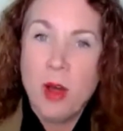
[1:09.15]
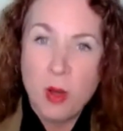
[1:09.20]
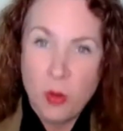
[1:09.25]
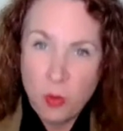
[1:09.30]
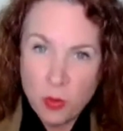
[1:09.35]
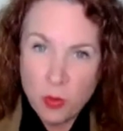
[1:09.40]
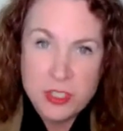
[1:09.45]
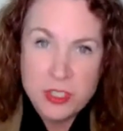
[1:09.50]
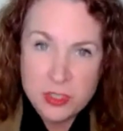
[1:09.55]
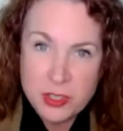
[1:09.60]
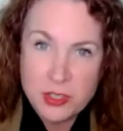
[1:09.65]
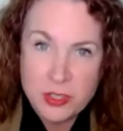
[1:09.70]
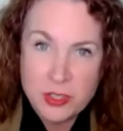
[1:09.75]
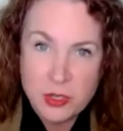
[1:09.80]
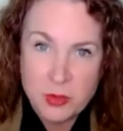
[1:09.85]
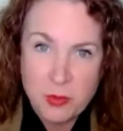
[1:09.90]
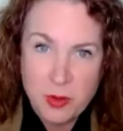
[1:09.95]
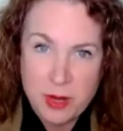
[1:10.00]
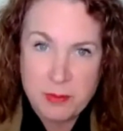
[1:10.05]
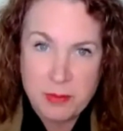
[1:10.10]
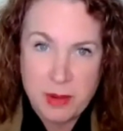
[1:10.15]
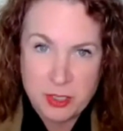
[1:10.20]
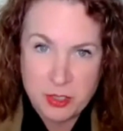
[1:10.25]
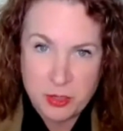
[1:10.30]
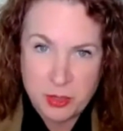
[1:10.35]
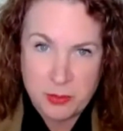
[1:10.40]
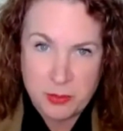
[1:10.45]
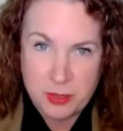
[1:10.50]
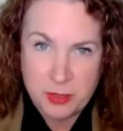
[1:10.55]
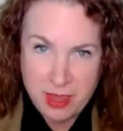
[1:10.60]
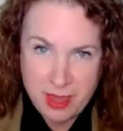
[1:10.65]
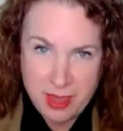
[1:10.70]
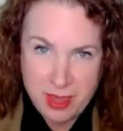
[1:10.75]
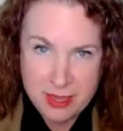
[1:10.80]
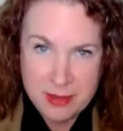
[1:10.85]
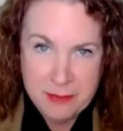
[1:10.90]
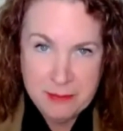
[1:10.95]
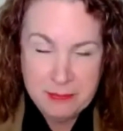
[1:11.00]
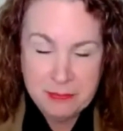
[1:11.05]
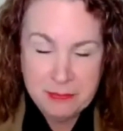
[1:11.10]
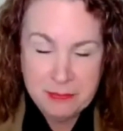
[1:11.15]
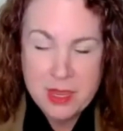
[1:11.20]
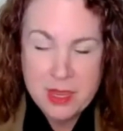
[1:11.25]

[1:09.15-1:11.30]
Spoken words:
which is also run by AAA.